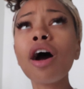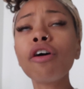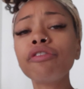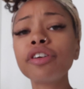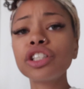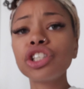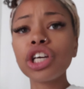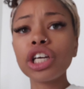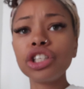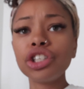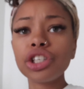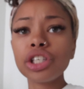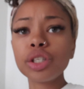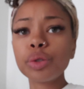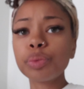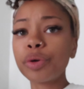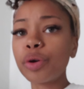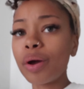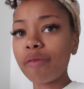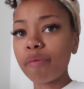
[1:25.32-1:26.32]
outfit
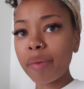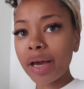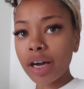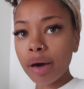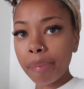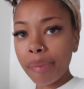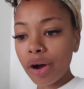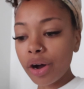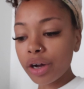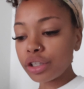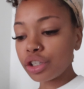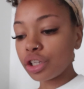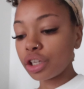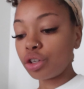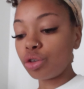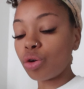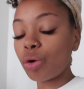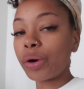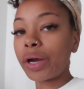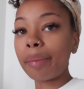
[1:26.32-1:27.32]
changes, when you have makeup on, so
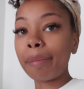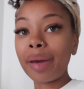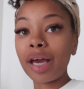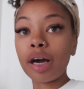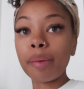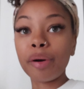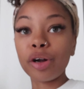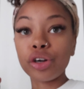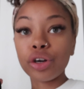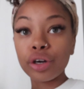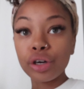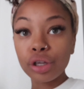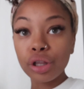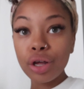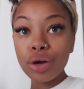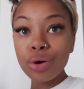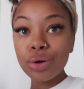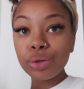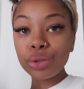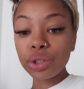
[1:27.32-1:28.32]
that you don't get makeup on your
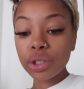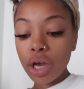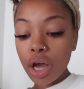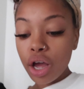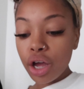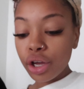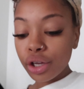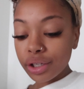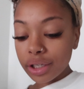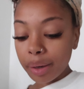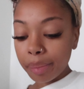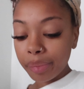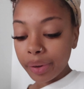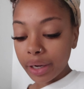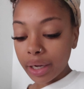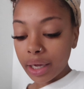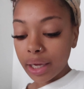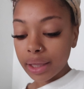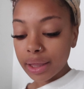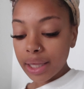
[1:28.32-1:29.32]
clothes. So I'm
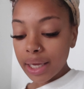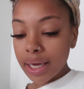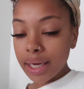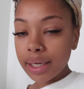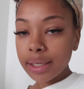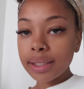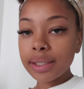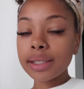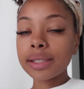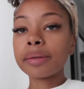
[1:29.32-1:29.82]
bringing this.